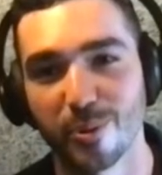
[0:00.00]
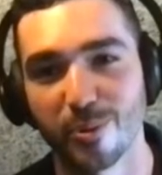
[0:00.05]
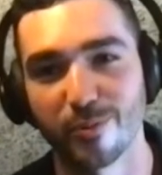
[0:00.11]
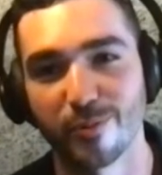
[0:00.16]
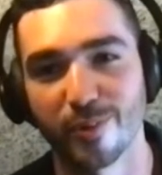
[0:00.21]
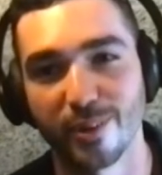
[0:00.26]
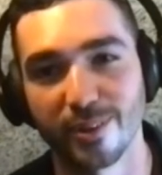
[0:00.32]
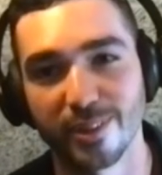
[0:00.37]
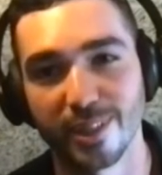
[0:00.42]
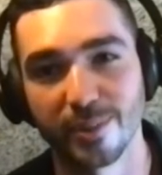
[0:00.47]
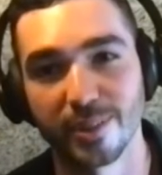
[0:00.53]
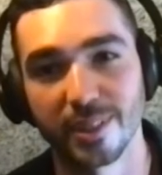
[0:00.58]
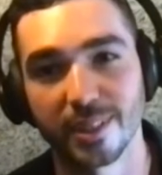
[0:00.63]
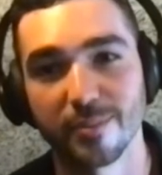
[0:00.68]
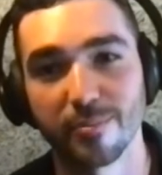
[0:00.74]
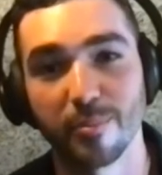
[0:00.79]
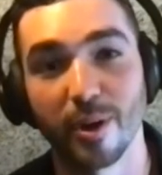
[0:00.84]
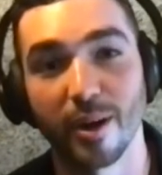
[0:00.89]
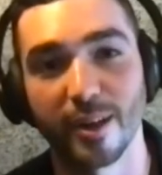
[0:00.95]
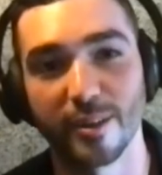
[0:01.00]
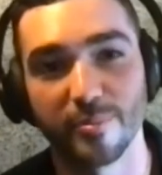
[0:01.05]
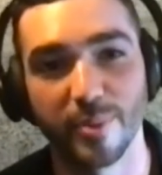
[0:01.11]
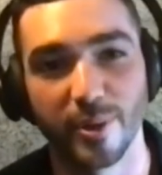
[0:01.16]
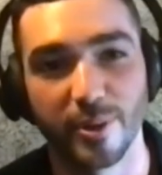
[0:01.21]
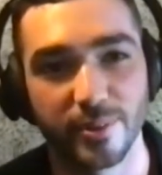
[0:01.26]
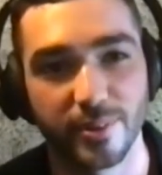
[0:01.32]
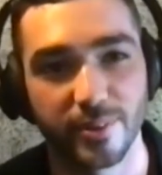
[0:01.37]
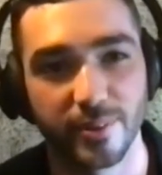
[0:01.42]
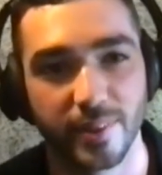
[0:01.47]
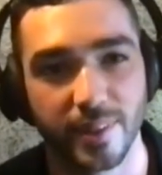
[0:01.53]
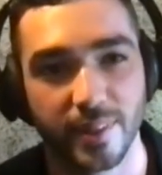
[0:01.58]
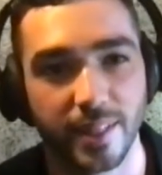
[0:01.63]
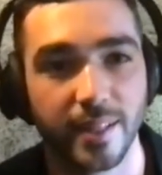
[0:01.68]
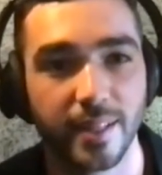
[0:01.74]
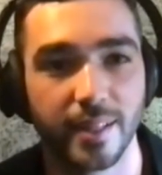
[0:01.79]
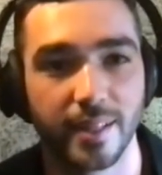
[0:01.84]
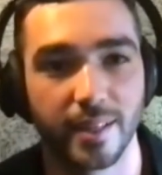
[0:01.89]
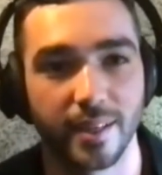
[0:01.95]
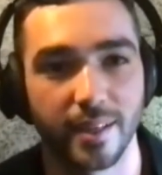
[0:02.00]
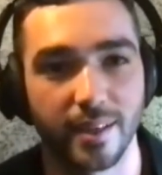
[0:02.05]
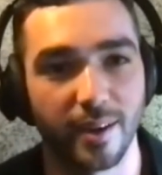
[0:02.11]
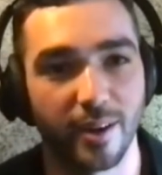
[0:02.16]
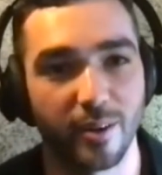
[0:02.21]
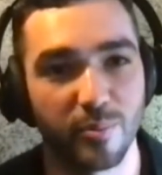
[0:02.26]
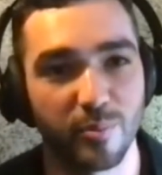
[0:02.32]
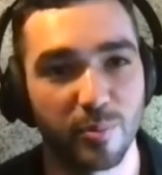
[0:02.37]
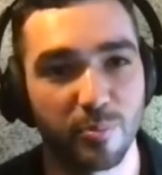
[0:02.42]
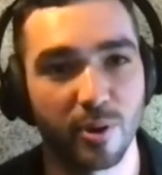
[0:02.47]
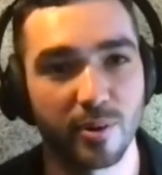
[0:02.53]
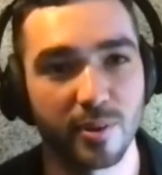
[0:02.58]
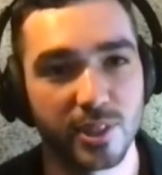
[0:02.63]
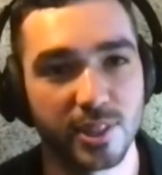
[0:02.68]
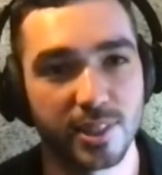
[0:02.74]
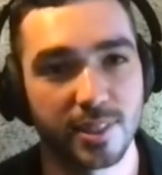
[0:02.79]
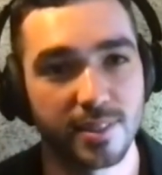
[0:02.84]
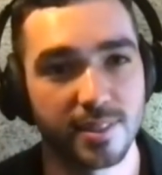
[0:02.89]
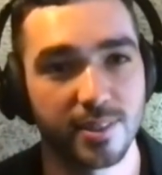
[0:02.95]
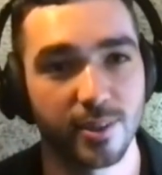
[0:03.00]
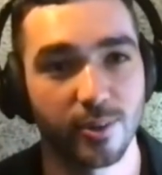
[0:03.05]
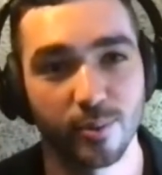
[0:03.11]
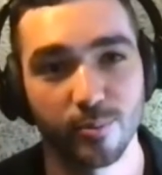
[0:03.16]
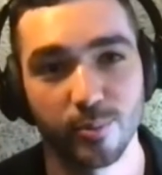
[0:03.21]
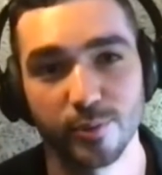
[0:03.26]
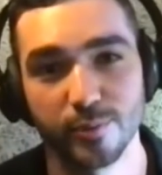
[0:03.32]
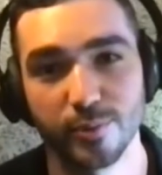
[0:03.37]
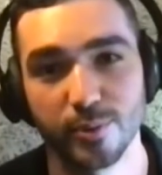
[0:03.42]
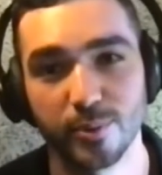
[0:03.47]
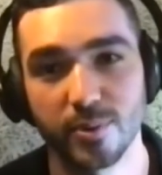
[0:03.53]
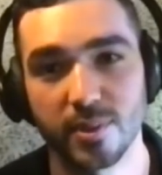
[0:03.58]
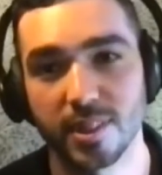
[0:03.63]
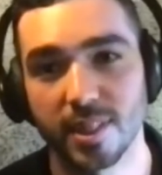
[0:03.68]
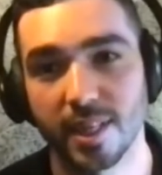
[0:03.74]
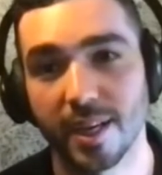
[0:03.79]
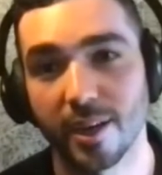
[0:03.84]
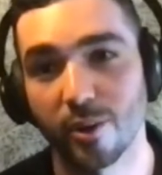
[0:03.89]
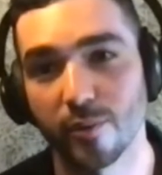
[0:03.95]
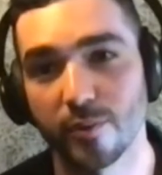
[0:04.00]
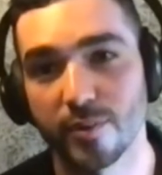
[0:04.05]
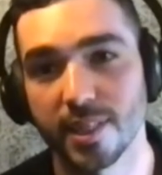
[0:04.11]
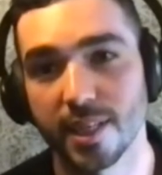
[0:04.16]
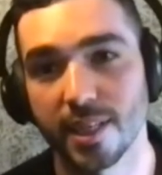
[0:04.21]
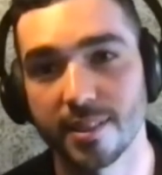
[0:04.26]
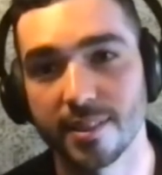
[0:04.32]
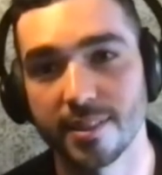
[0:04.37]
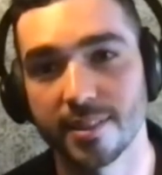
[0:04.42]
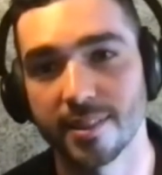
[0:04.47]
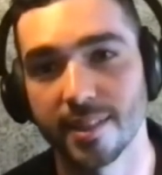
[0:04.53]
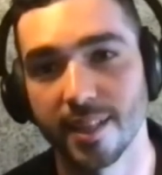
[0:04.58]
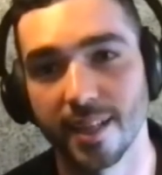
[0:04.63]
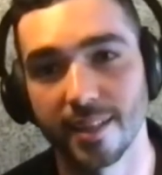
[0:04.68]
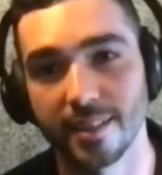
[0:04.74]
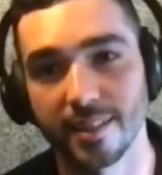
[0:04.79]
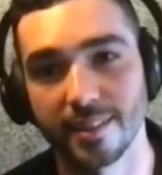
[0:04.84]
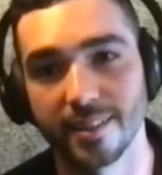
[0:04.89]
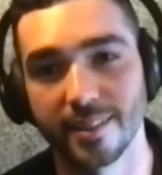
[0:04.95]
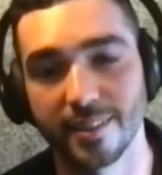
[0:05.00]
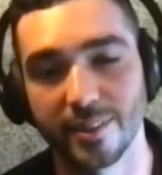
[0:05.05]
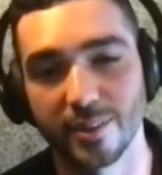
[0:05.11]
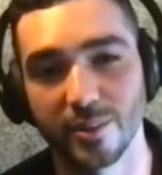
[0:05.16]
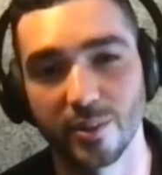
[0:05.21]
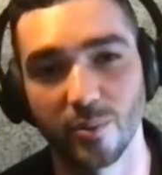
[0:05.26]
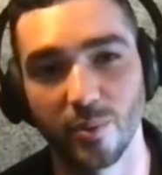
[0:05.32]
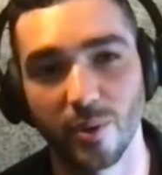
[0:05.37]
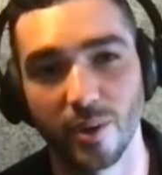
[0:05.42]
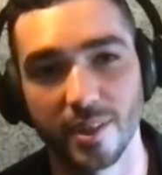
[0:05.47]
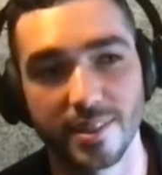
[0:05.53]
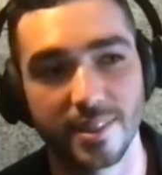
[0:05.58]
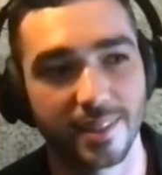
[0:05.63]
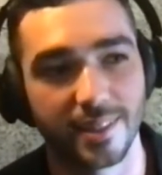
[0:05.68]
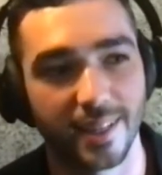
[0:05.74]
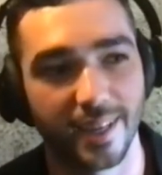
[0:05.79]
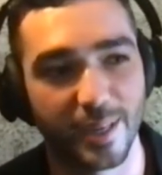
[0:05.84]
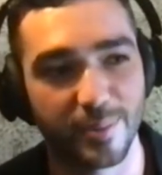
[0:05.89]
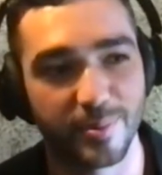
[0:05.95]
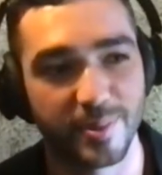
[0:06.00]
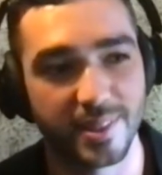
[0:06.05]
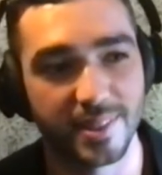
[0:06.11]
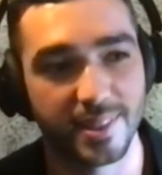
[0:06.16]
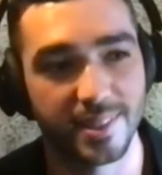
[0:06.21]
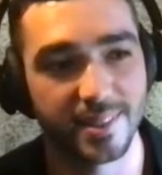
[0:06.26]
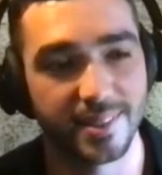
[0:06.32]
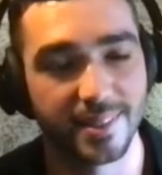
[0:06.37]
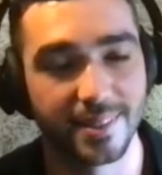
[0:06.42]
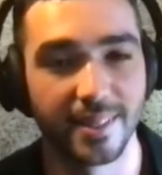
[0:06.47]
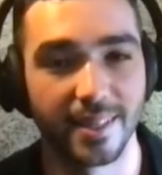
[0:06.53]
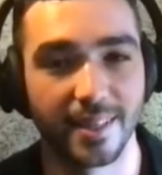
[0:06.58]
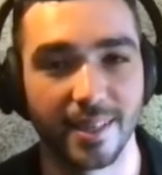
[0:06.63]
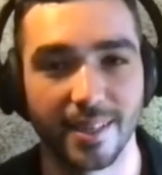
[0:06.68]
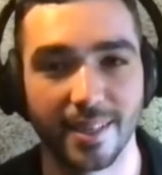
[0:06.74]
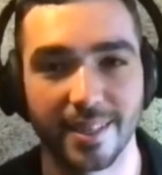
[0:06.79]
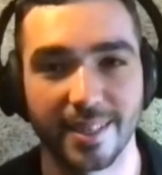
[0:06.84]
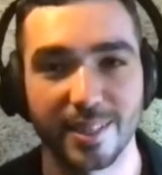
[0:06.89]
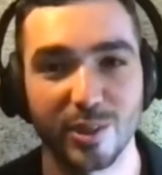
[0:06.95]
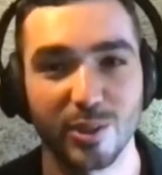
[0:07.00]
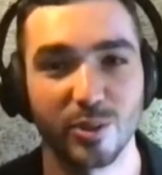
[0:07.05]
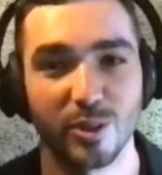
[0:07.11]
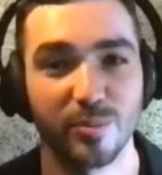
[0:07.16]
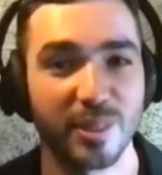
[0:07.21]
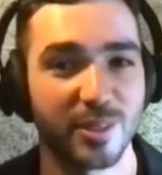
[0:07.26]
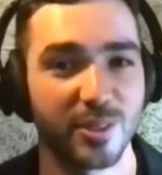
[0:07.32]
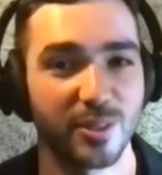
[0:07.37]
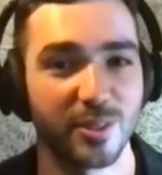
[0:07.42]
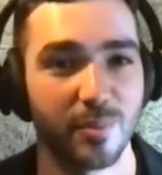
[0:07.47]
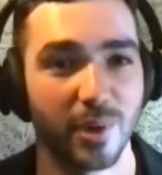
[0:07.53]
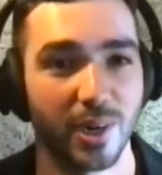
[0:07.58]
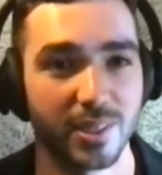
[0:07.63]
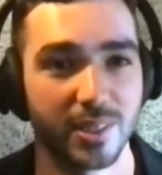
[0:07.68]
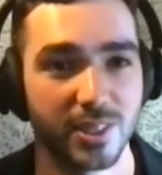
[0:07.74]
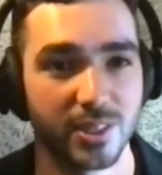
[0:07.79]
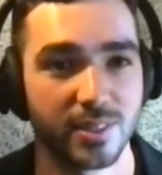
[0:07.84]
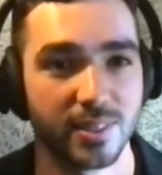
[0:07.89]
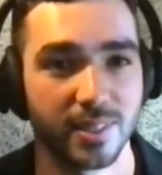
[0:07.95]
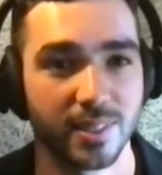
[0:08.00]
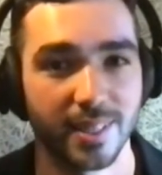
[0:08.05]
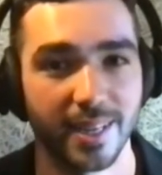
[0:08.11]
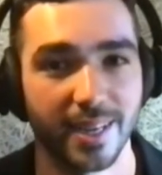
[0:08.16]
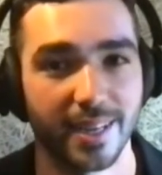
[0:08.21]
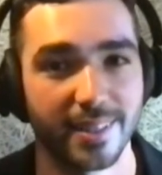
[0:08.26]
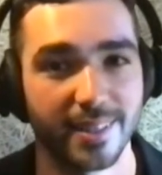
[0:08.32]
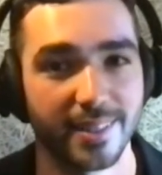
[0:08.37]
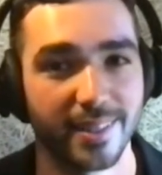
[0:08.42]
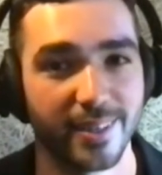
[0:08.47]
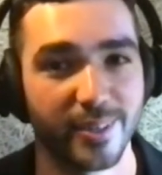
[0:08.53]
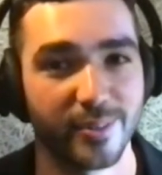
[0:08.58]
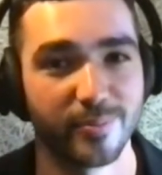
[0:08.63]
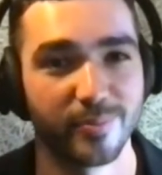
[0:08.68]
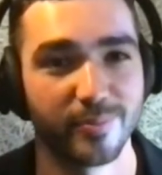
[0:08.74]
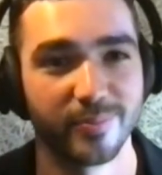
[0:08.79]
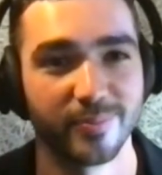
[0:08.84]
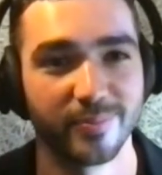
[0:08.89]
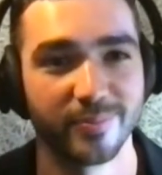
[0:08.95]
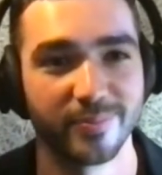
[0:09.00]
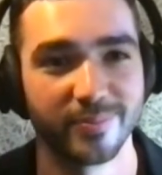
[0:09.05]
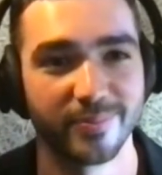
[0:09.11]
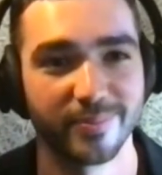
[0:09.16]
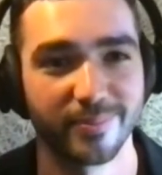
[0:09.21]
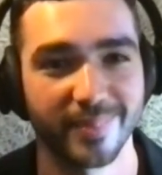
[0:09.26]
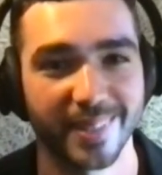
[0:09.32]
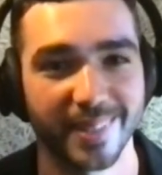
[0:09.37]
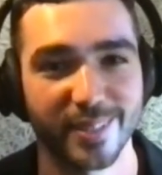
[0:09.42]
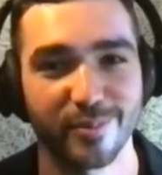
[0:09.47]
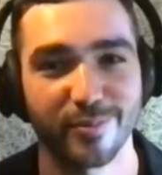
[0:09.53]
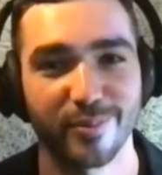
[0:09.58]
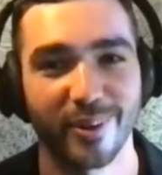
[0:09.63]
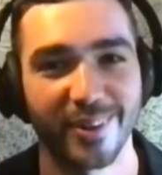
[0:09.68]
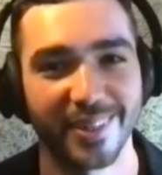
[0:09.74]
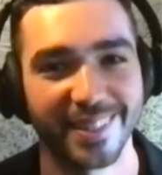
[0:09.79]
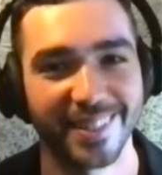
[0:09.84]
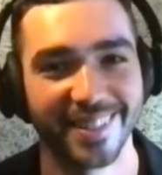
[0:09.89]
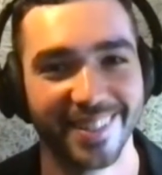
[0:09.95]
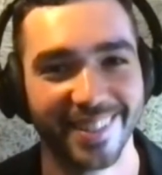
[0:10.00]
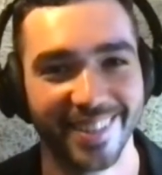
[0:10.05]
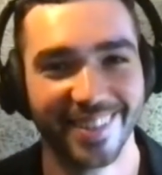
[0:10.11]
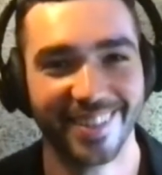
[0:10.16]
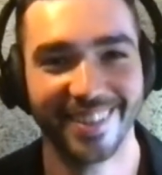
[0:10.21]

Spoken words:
portfolio and combine both approaches, so removals and offsets. And the worst thing that happens is you do a bit too much, and that's fine.